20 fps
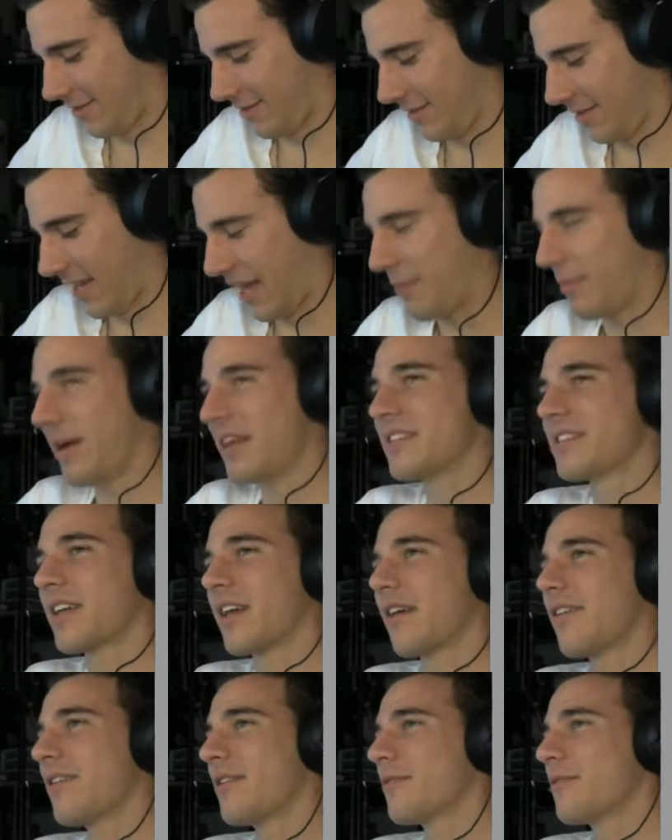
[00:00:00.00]
Am I
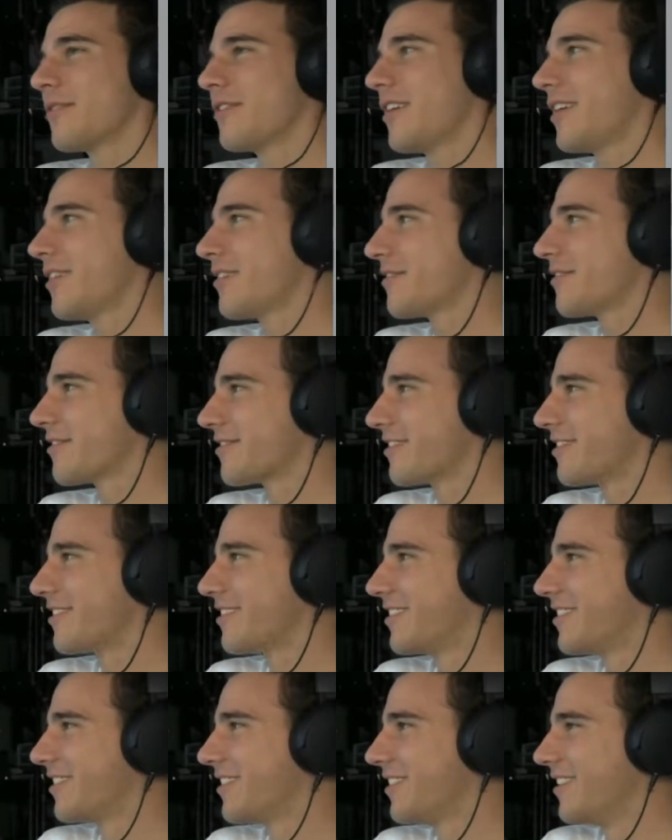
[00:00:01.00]
scary in real life?
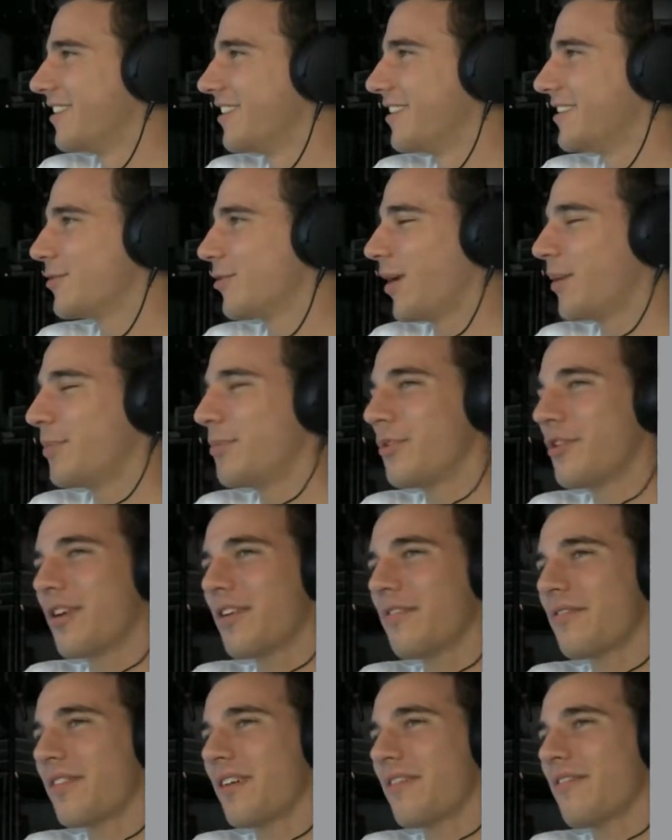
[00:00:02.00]
Do I put
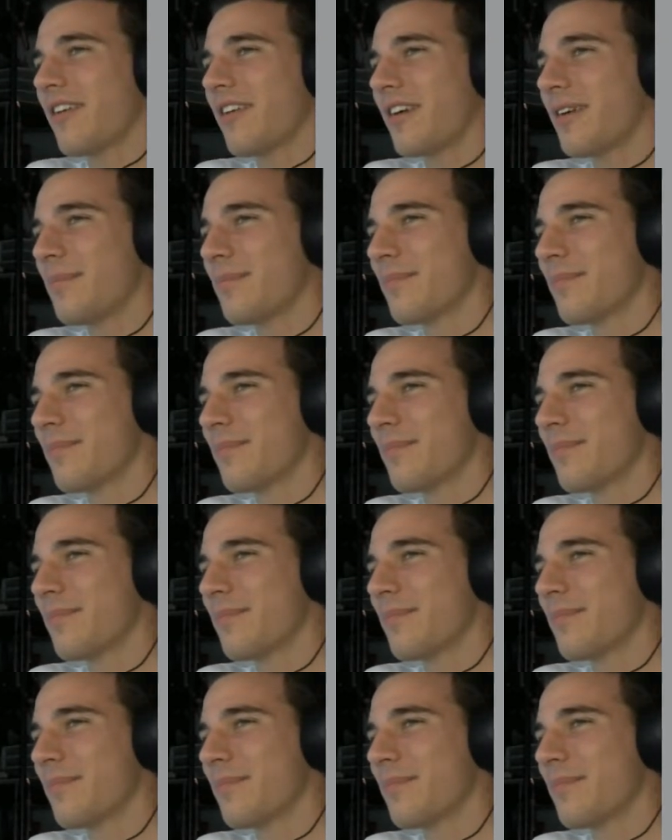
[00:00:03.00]
off that vibe?